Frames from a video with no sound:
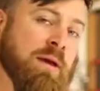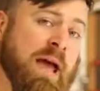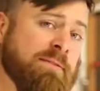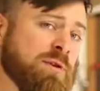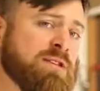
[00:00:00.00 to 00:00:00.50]

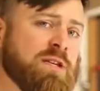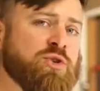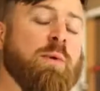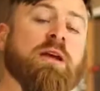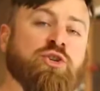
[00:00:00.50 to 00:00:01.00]
Every
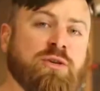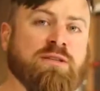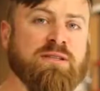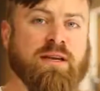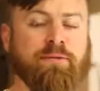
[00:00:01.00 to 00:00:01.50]
situation
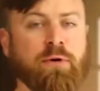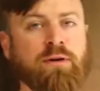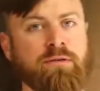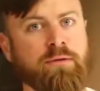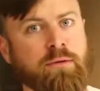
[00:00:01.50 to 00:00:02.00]
is
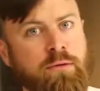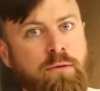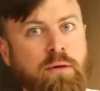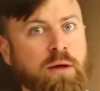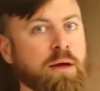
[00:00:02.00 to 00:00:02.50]
different,
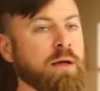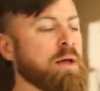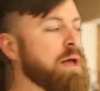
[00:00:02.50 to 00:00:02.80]
okay?